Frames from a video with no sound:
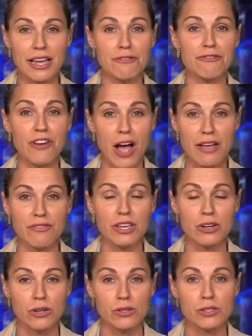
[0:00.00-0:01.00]
at 5
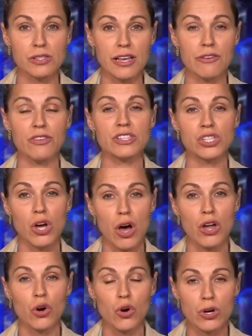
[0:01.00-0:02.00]
years if it's
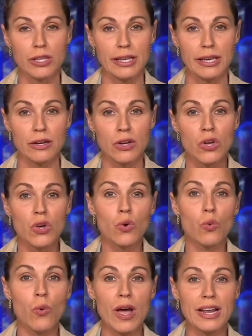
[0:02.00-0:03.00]
caught early.
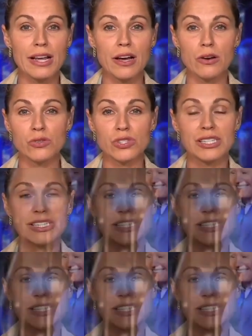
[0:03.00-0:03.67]
When it goes to